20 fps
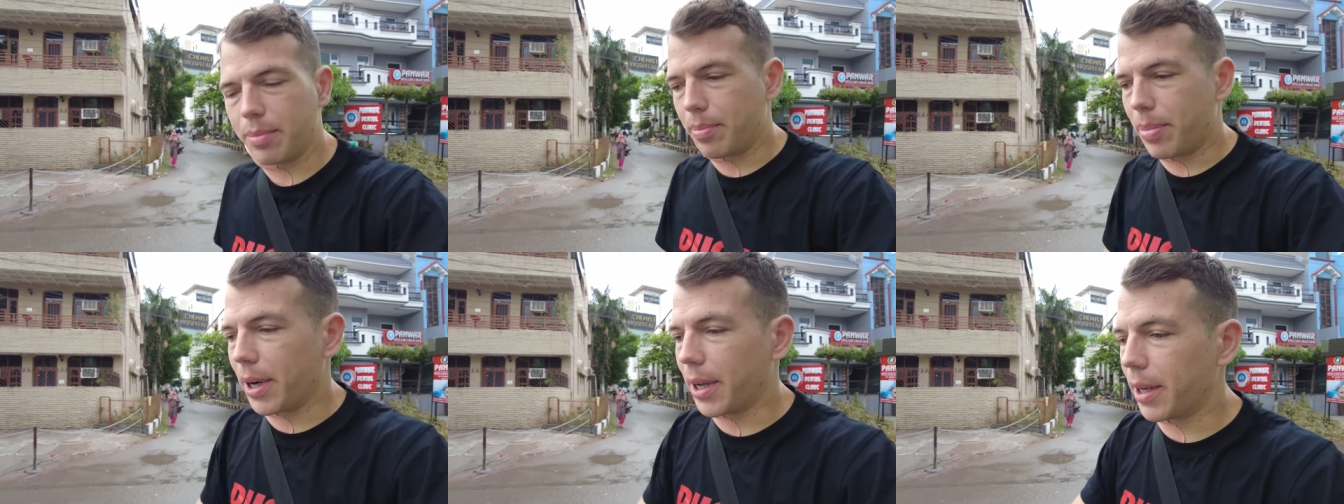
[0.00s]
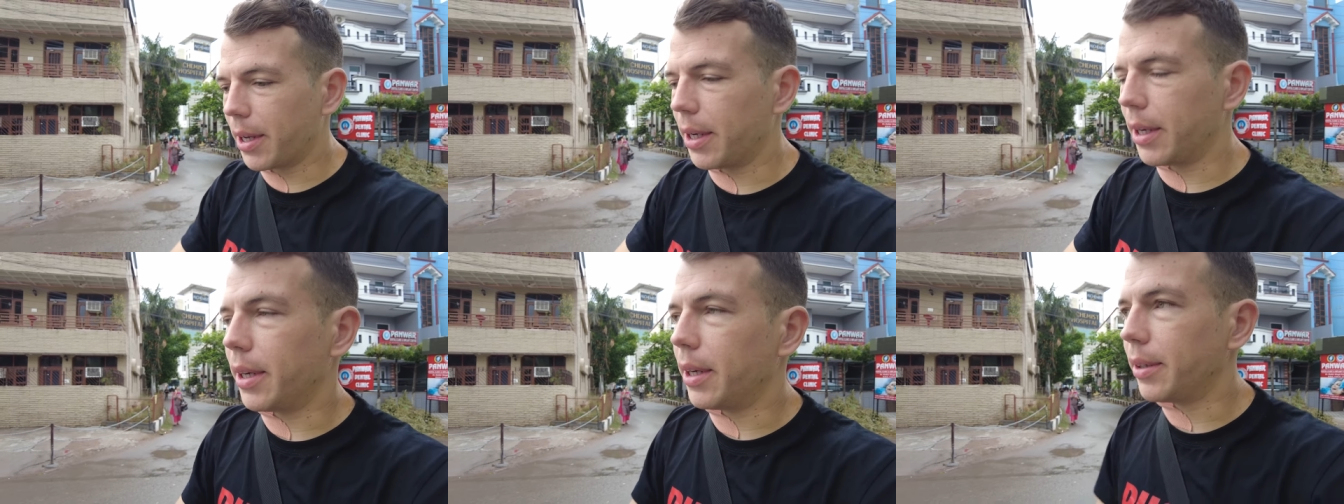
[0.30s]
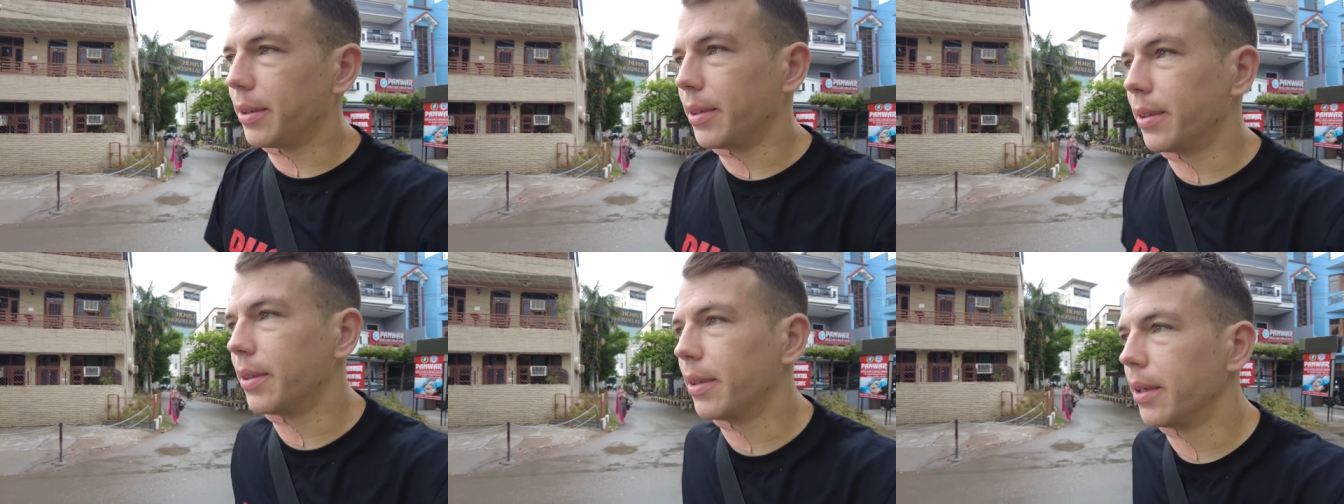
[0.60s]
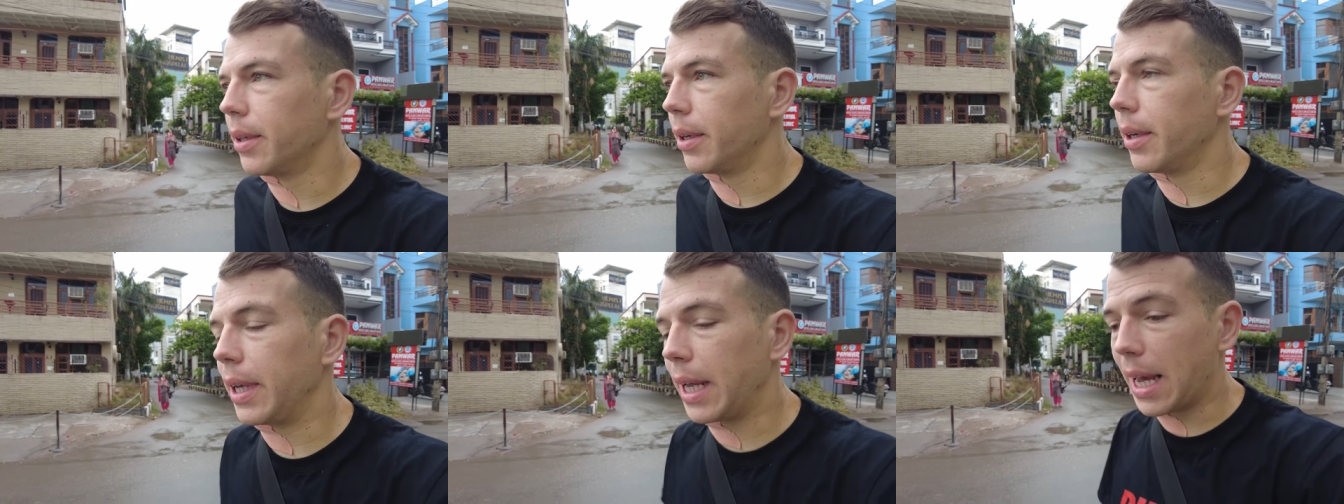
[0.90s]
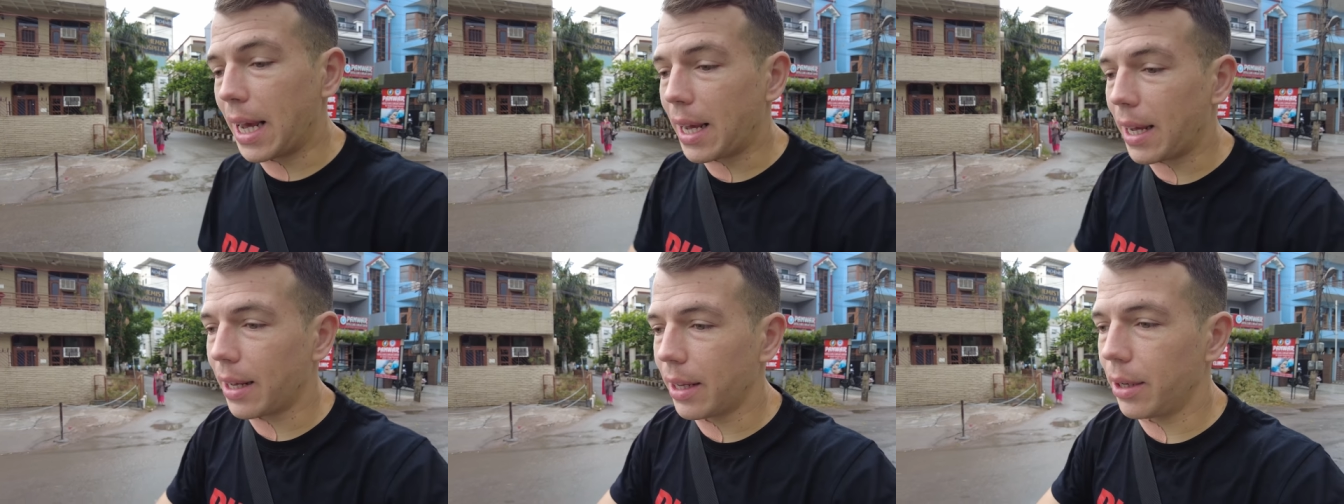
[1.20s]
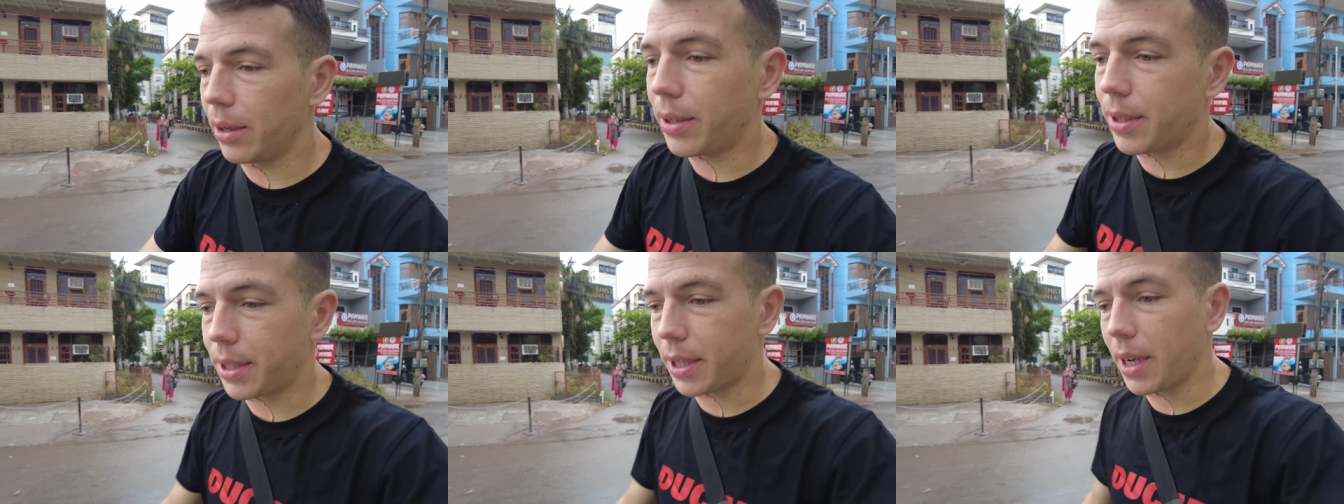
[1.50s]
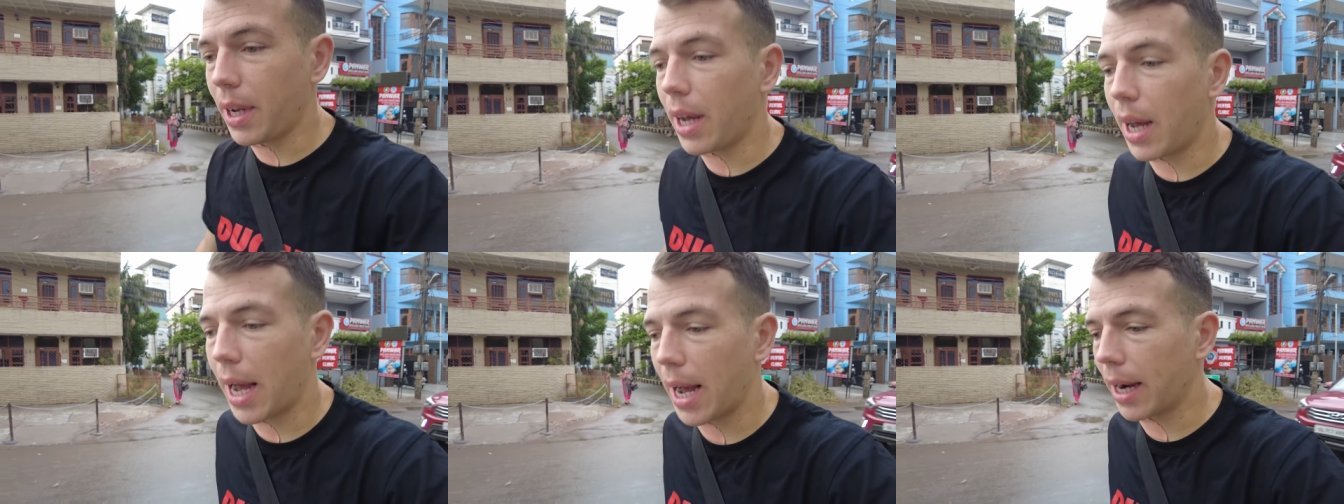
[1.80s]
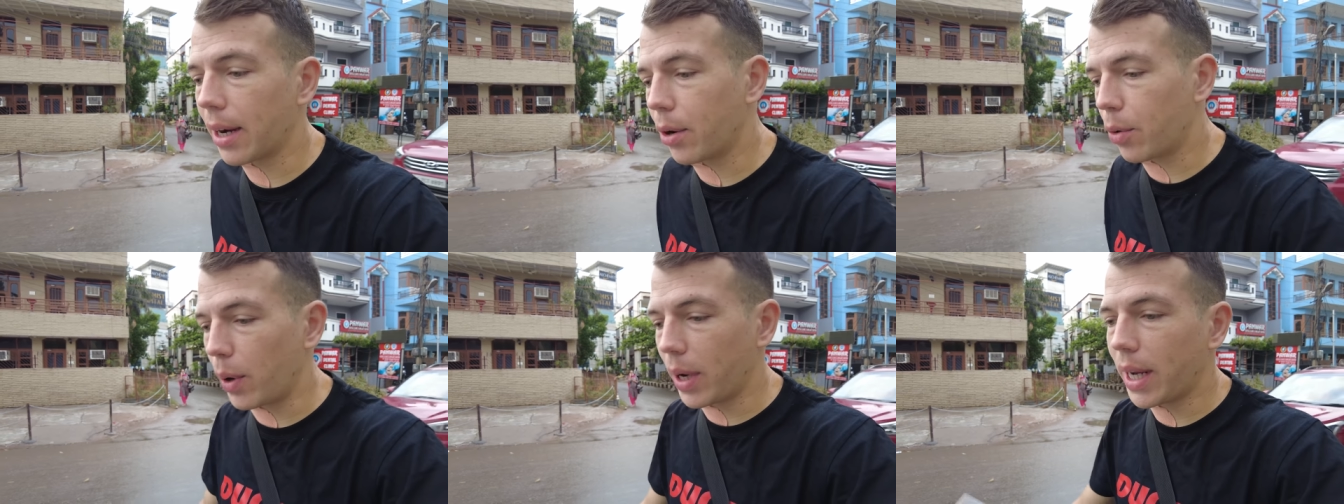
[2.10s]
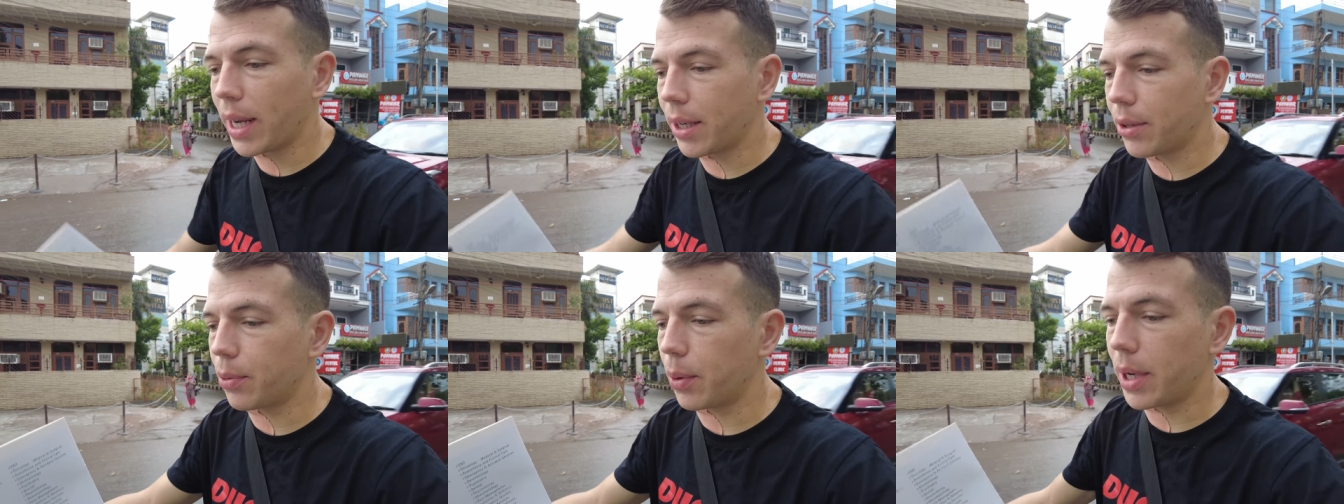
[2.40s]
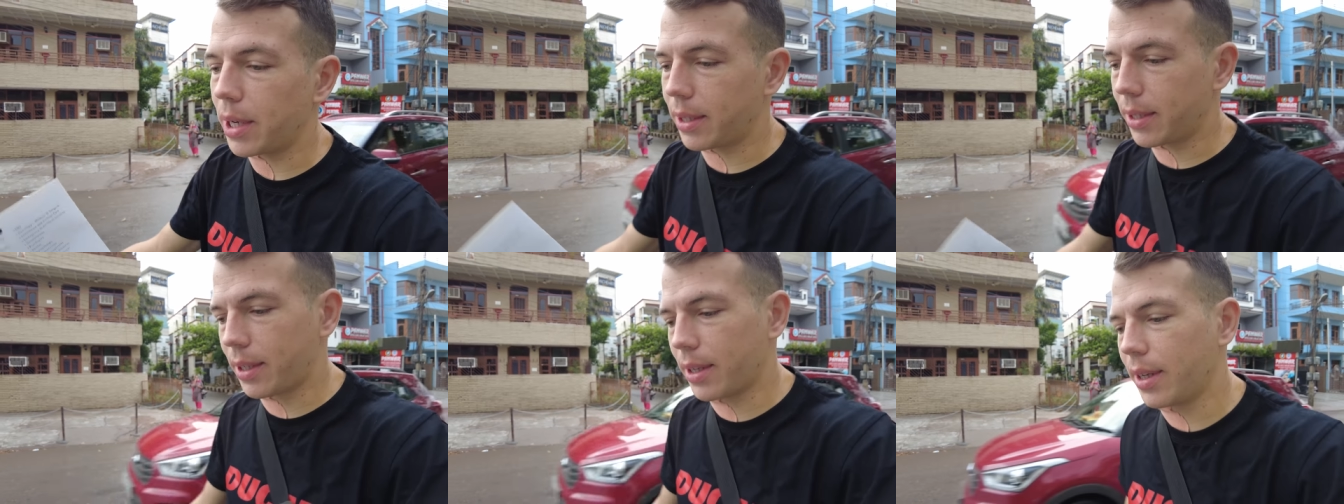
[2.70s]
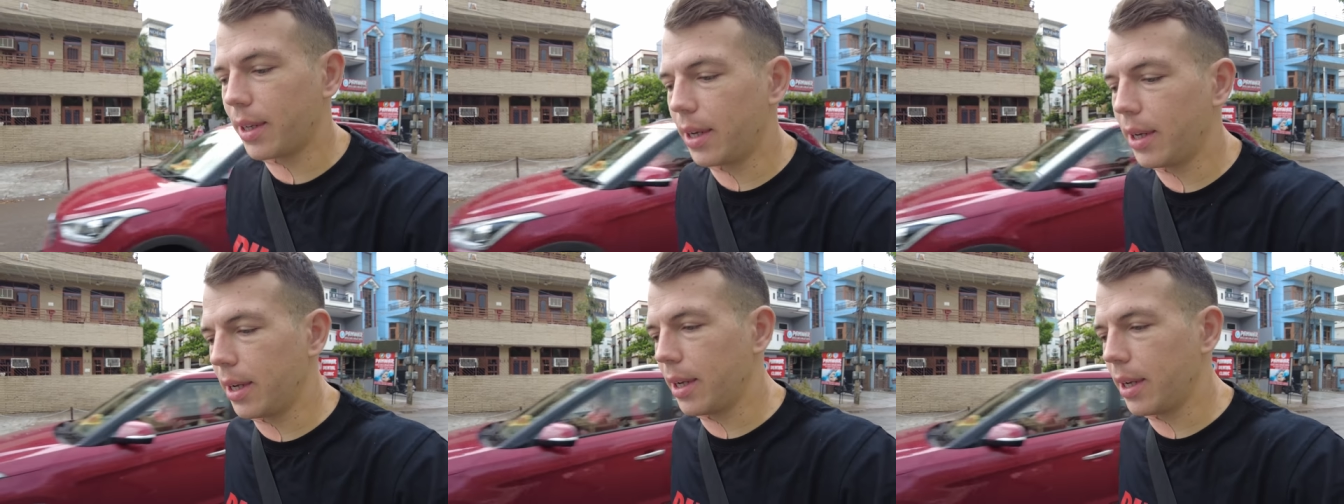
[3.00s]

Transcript: But uh, yeah, you see how quick it went.